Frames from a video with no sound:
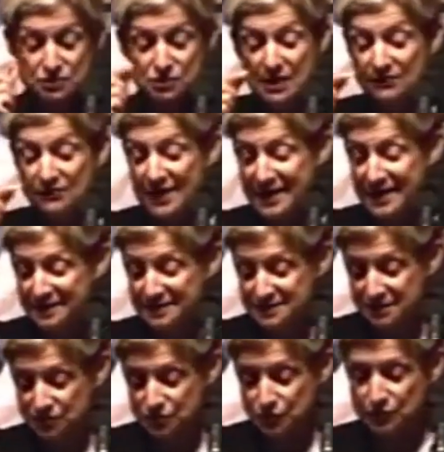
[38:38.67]
to have
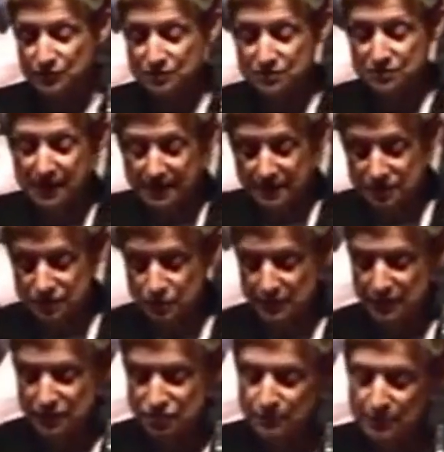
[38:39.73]
access or status. One
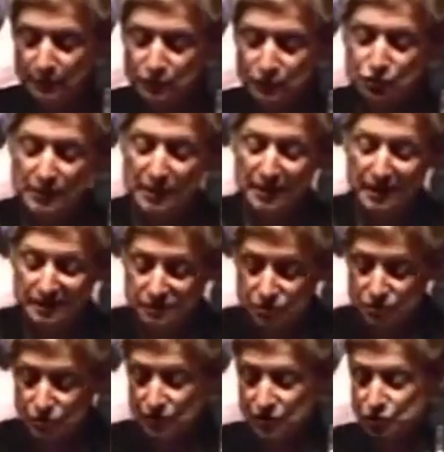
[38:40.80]
has to be able to
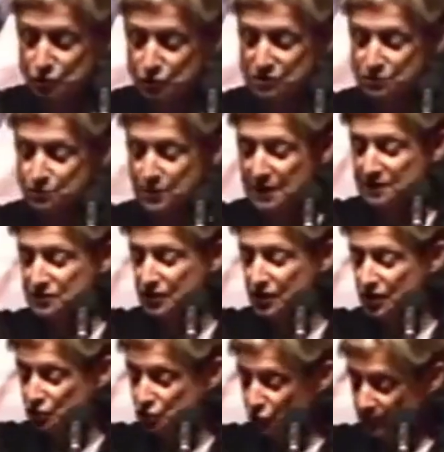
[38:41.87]
enter into a space
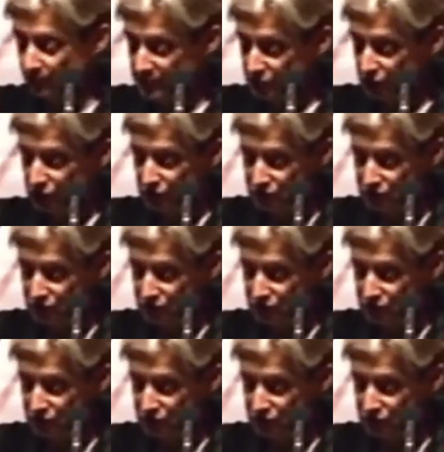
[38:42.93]
to appear in